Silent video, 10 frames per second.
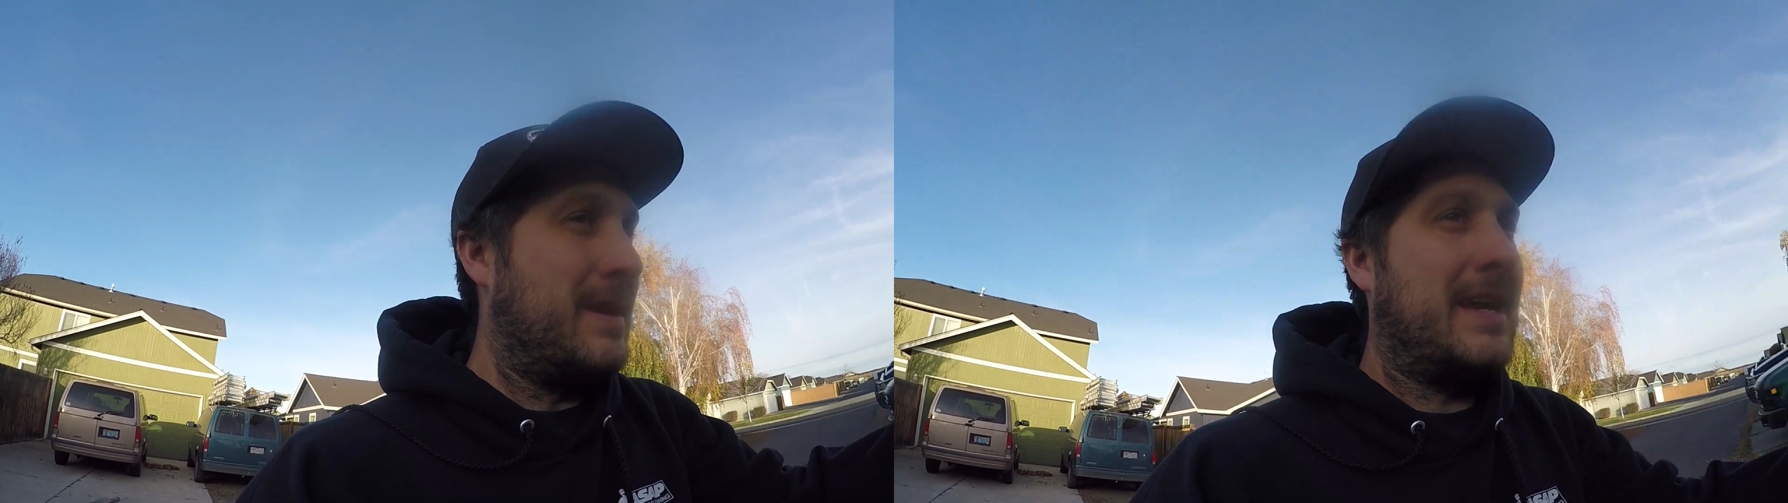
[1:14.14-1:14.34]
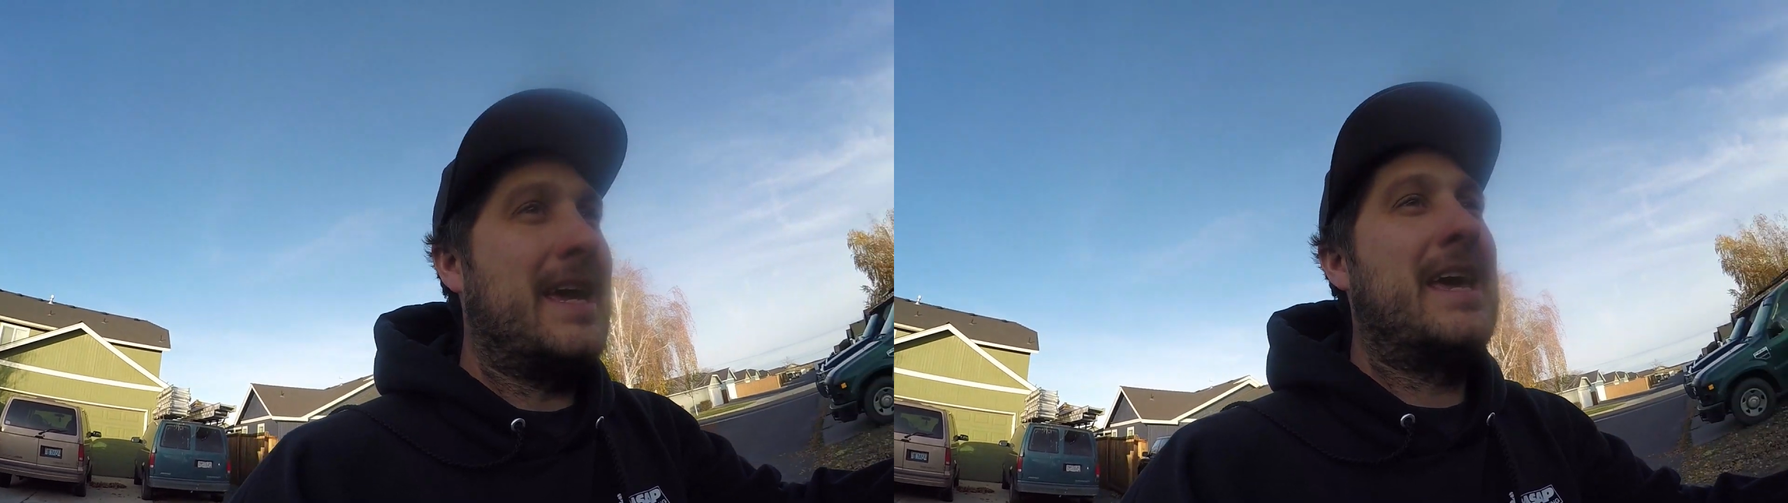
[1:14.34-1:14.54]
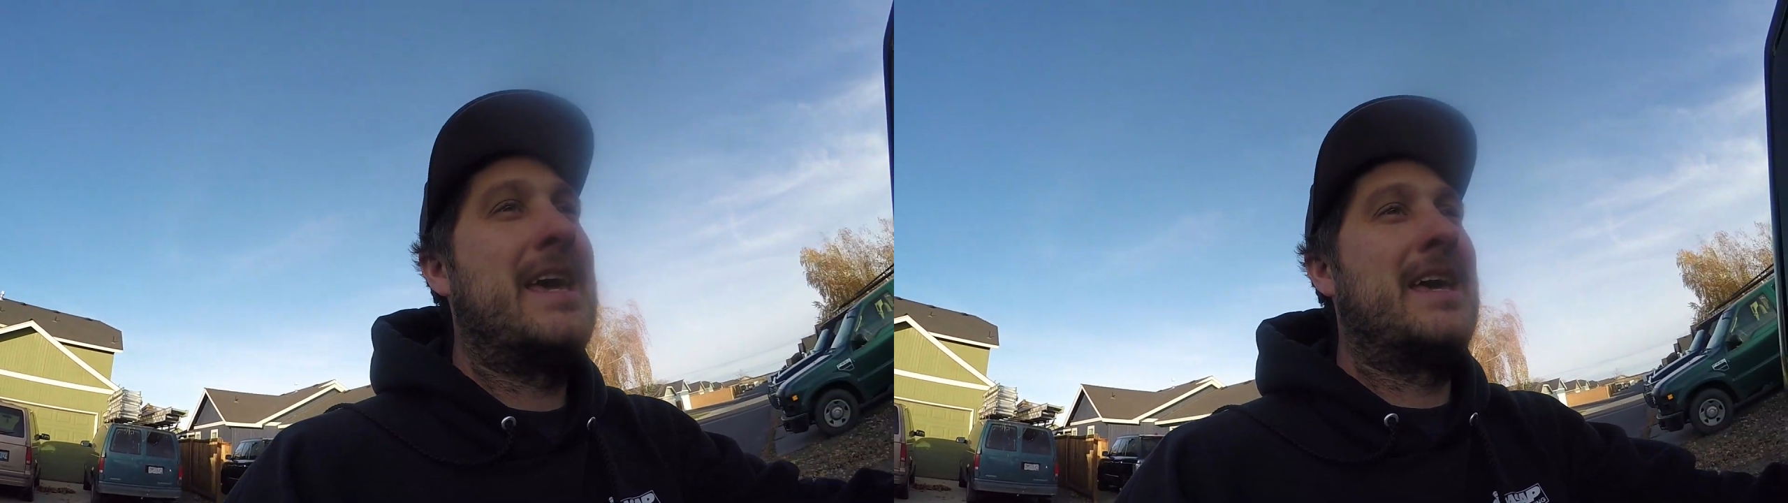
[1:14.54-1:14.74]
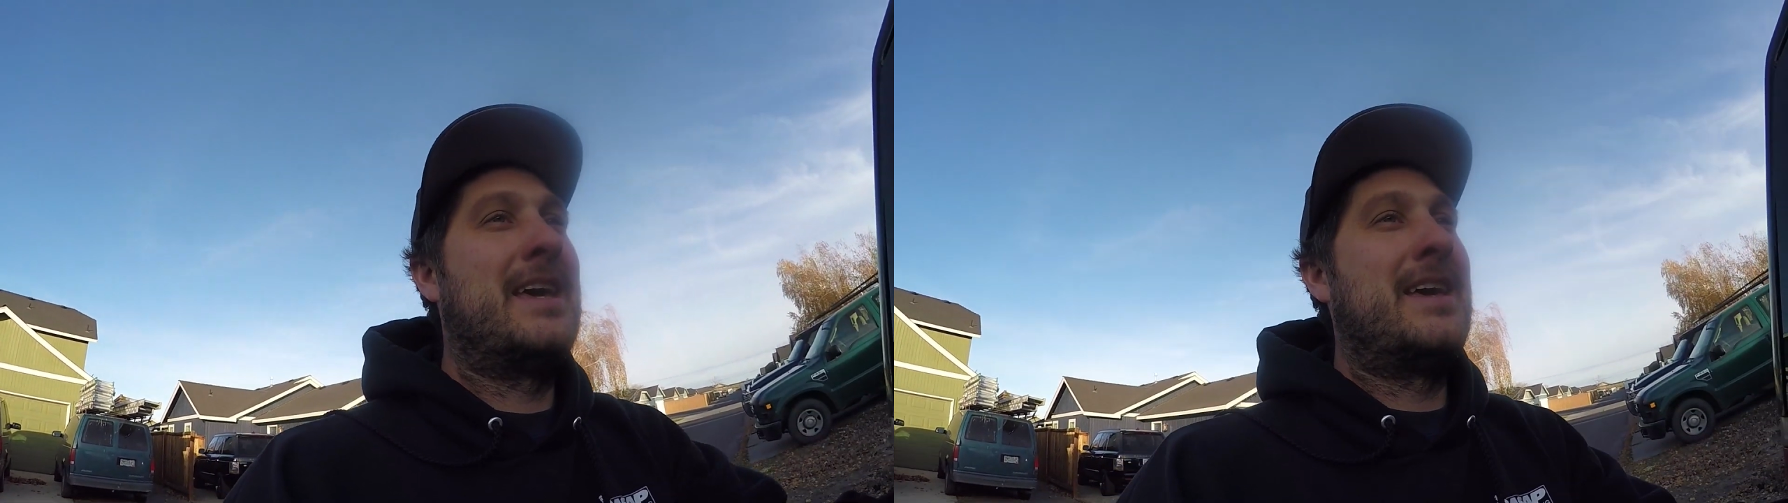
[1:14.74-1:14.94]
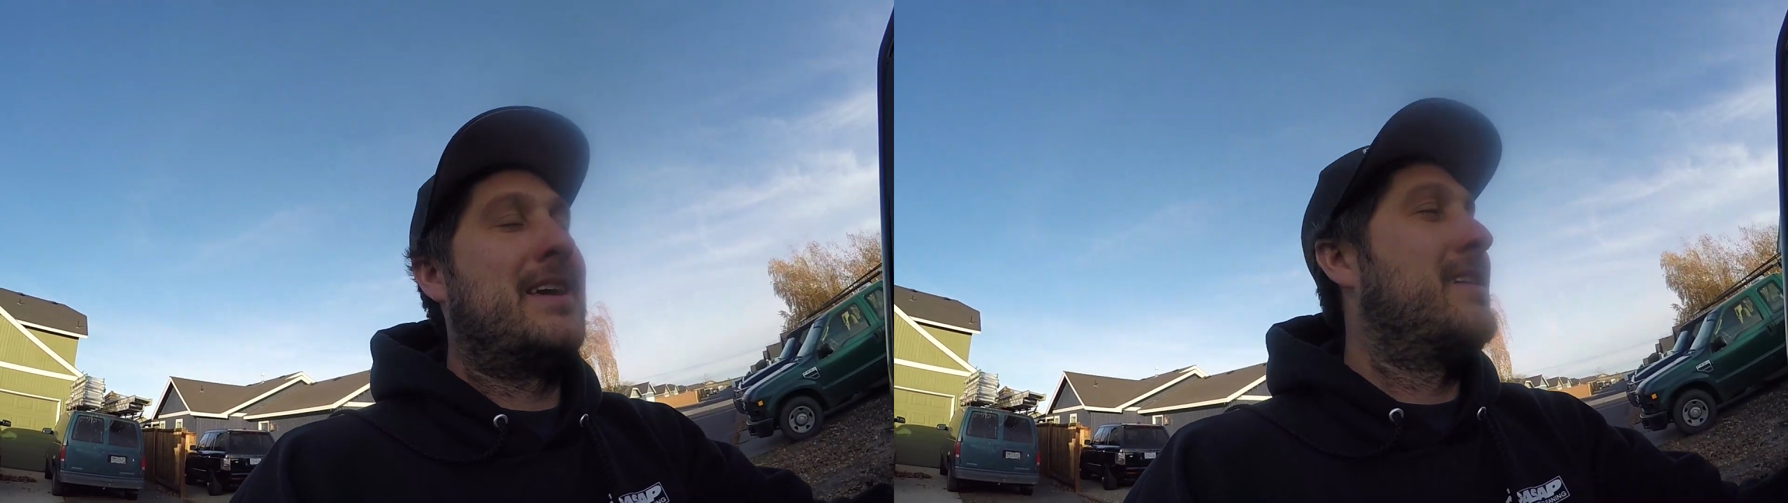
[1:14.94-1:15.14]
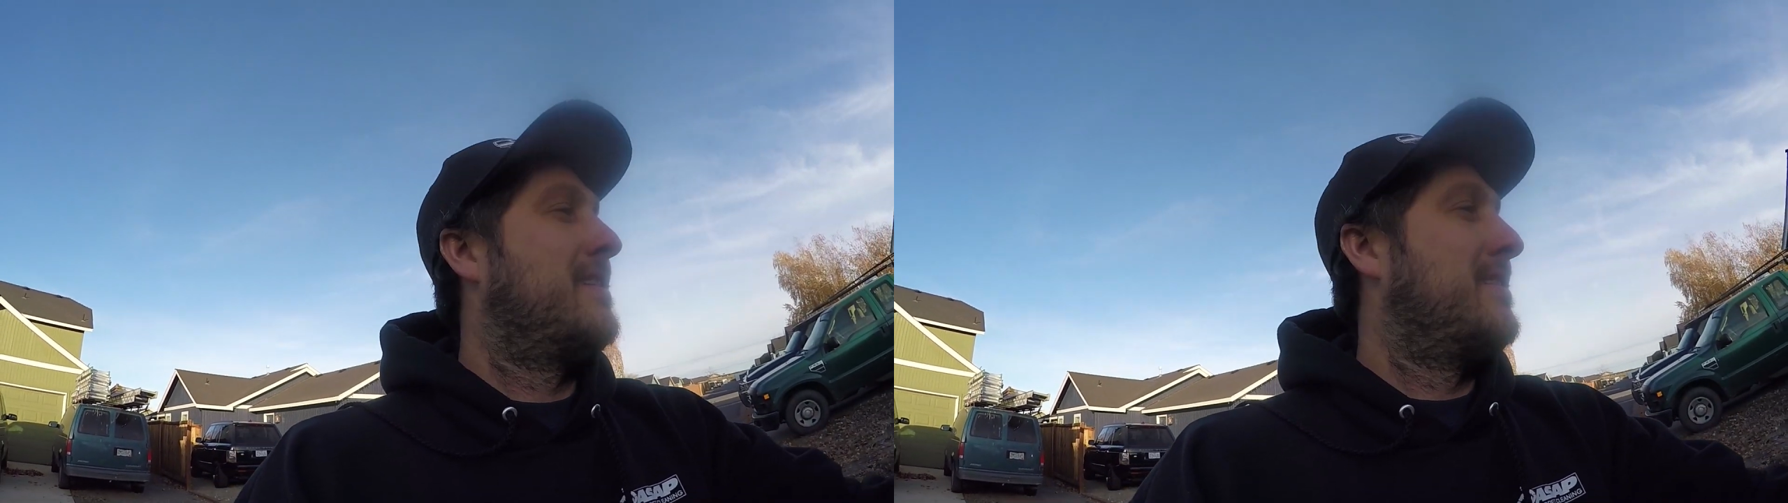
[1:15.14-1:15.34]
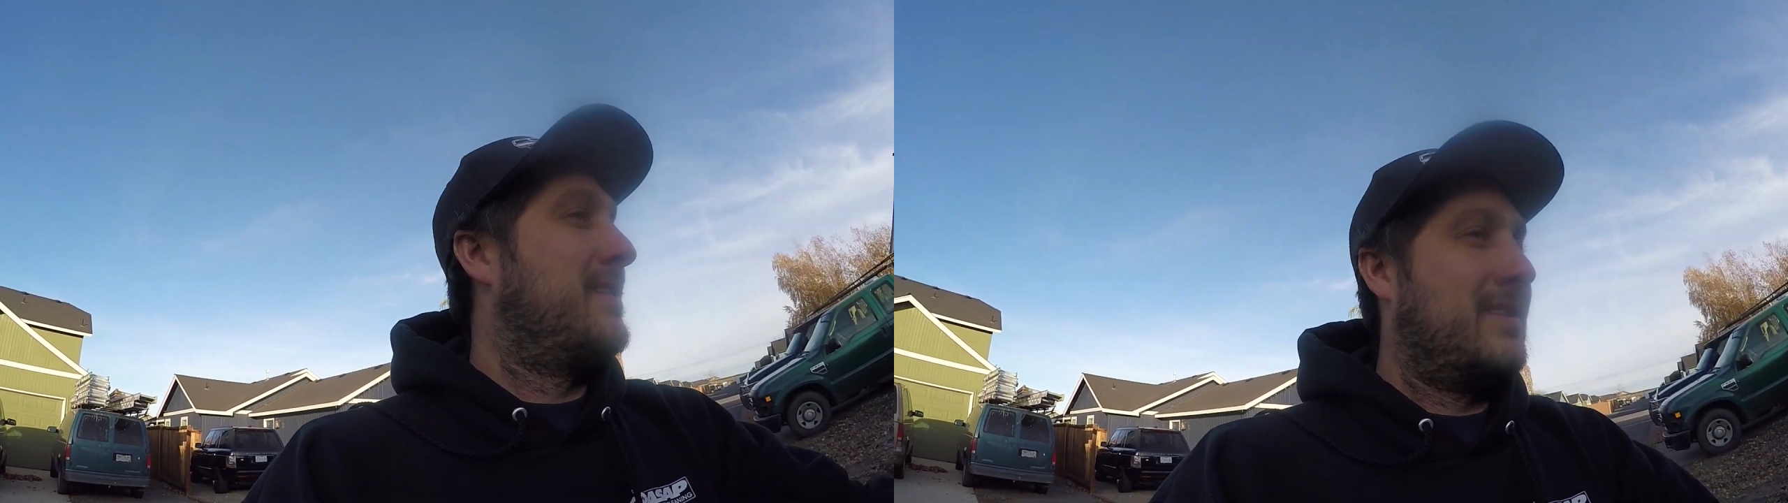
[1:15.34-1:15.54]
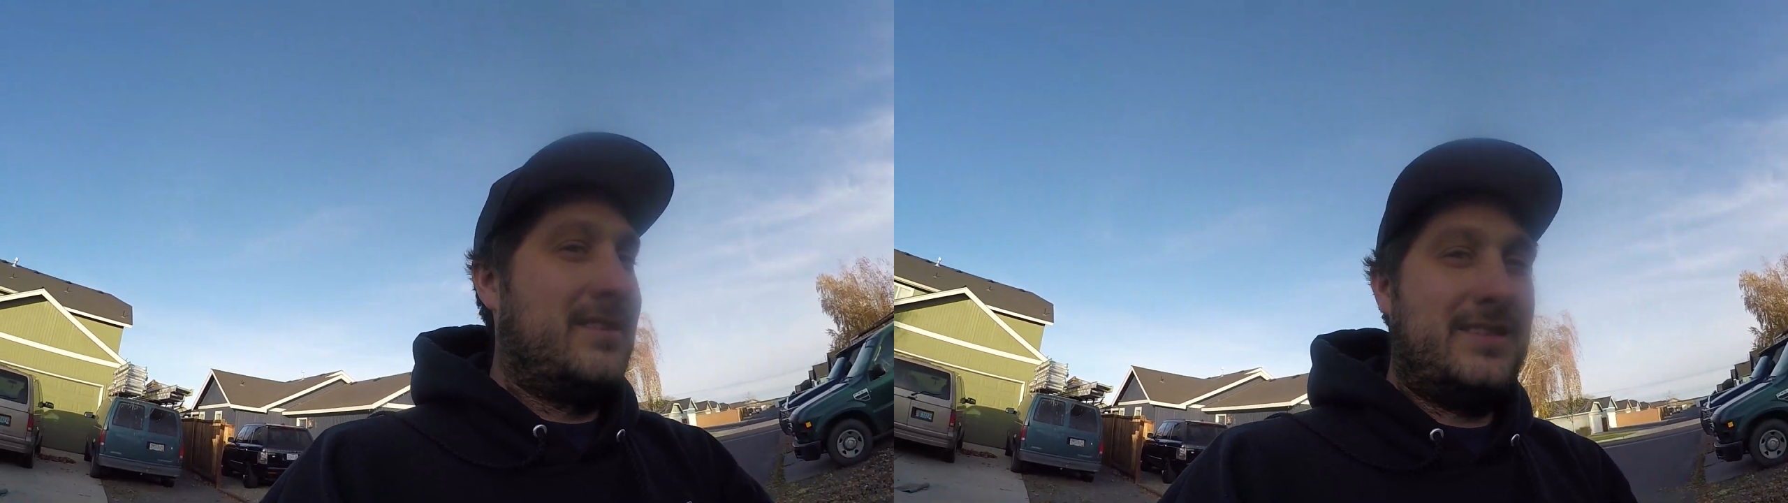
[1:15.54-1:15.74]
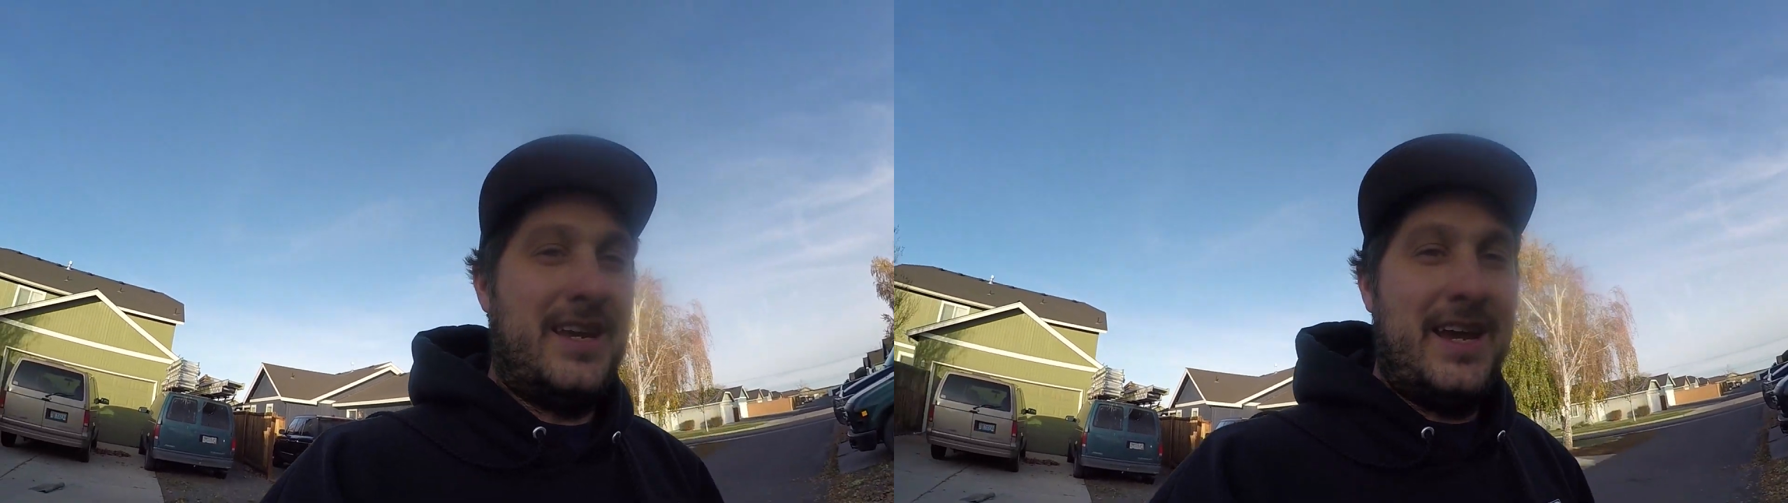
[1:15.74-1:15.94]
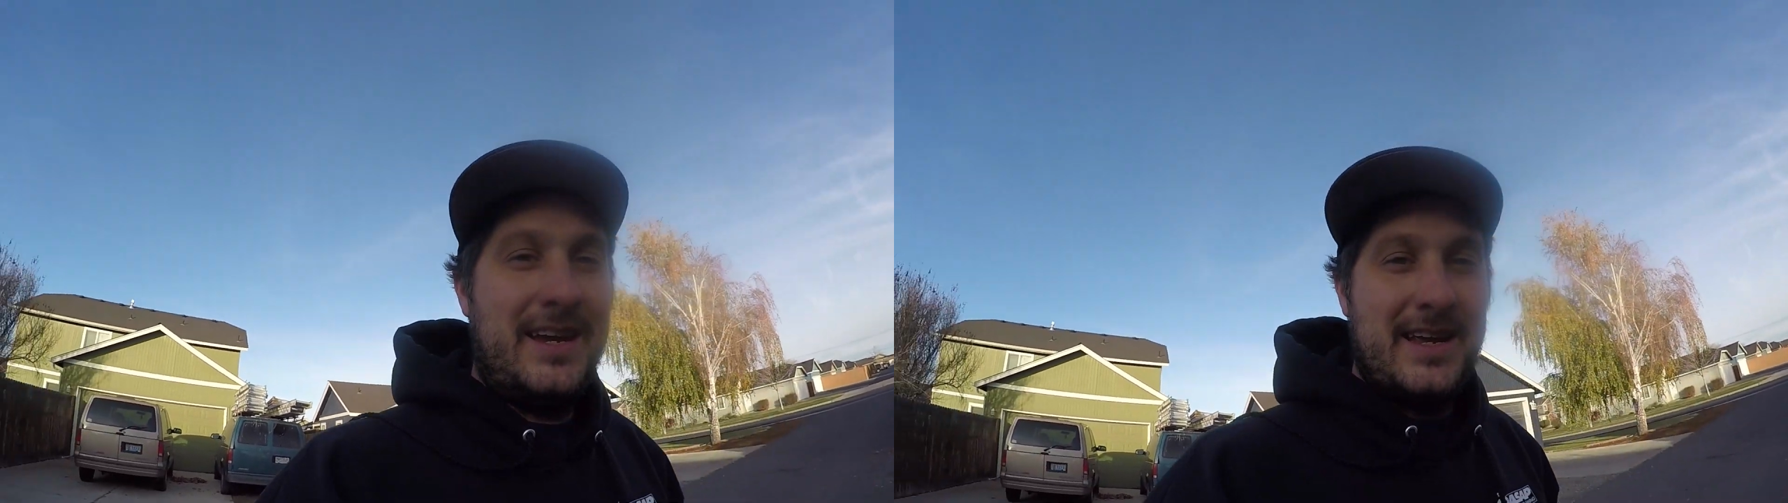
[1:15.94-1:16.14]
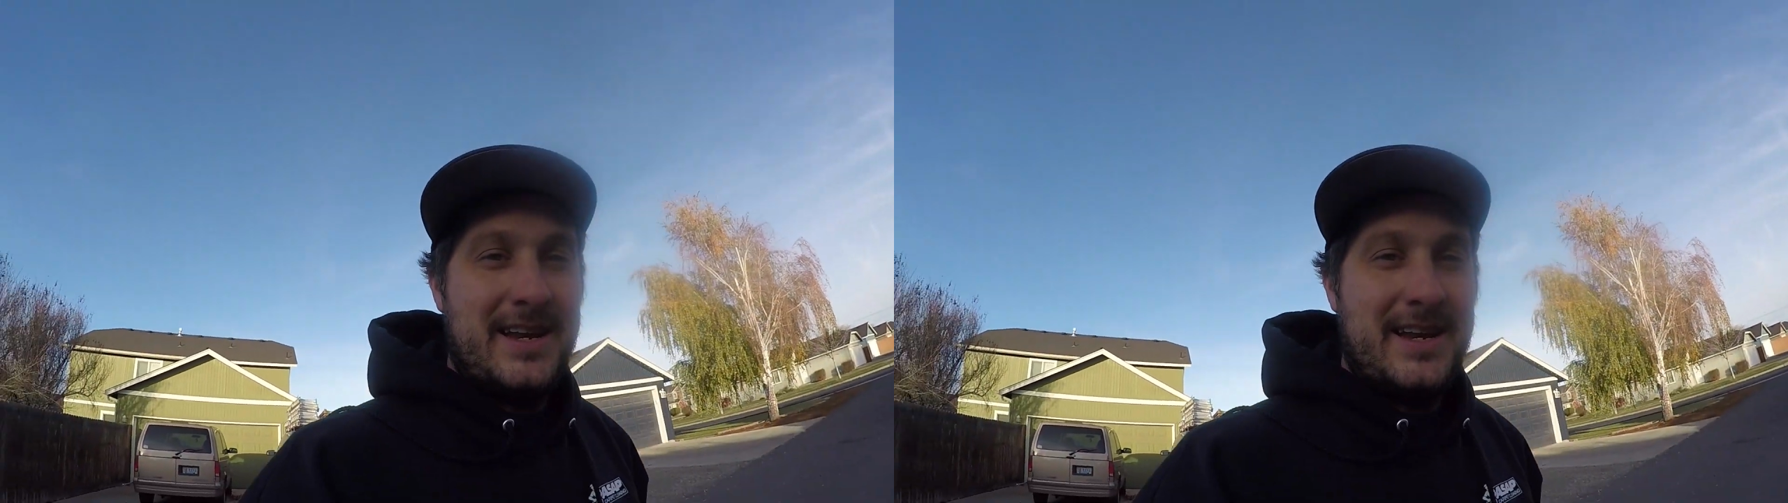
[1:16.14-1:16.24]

me. Stay